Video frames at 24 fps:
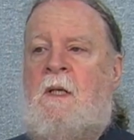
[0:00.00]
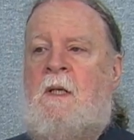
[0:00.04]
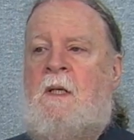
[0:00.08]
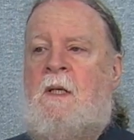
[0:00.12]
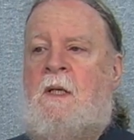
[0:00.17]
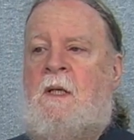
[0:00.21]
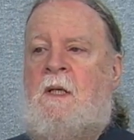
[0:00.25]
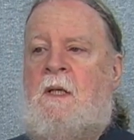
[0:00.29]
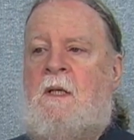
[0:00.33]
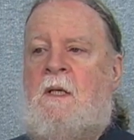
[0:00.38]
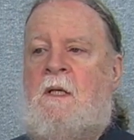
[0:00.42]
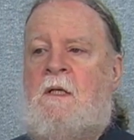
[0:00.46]

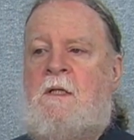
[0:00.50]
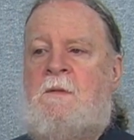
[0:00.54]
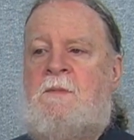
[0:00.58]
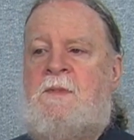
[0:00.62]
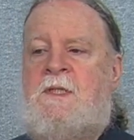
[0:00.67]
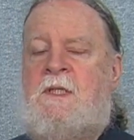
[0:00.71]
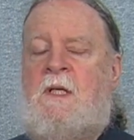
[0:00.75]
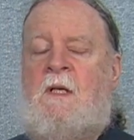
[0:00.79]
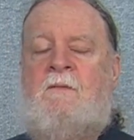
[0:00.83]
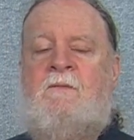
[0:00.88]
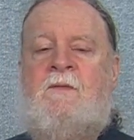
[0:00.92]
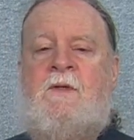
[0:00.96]
He hung
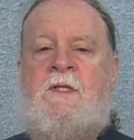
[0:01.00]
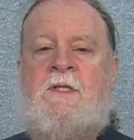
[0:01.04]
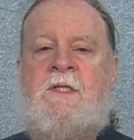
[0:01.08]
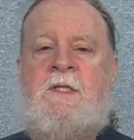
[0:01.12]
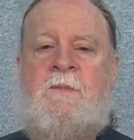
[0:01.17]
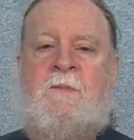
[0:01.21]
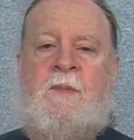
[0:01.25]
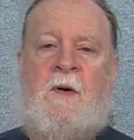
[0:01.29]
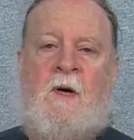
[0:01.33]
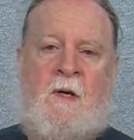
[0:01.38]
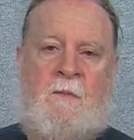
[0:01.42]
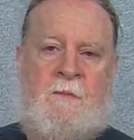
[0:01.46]
himself in his
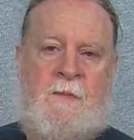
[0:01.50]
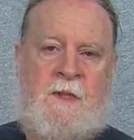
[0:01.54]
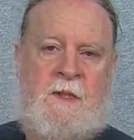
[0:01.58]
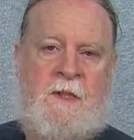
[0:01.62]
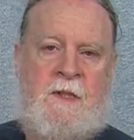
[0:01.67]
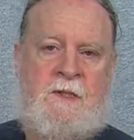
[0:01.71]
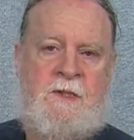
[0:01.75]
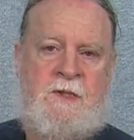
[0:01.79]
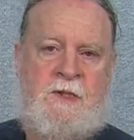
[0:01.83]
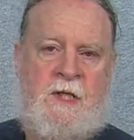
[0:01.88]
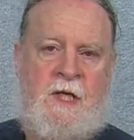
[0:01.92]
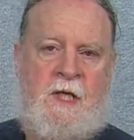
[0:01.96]
apartment
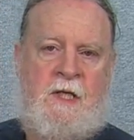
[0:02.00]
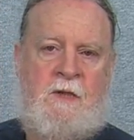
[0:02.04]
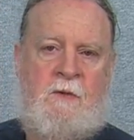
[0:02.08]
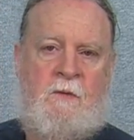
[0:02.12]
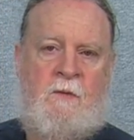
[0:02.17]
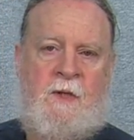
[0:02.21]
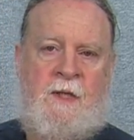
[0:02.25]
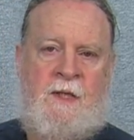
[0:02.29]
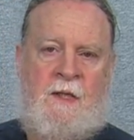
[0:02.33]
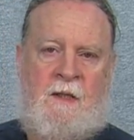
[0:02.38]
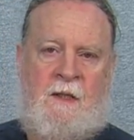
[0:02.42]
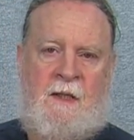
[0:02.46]
on
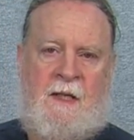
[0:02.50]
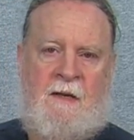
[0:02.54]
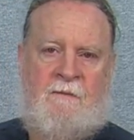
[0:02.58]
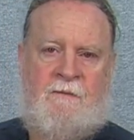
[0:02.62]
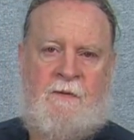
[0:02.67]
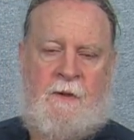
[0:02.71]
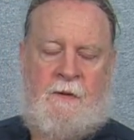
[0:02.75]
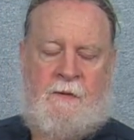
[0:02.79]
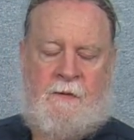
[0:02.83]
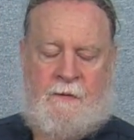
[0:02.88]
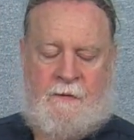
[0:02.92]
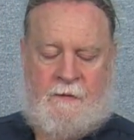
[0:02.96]
January
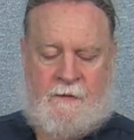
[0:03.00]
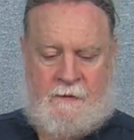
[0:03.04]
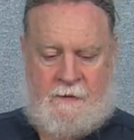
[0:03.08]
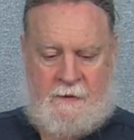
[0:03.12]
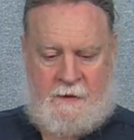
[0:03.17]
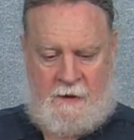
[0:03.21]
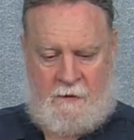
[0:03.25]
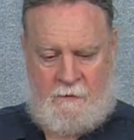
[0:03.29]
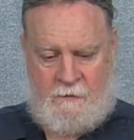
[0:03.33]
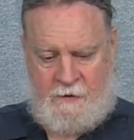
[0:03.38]
11th. He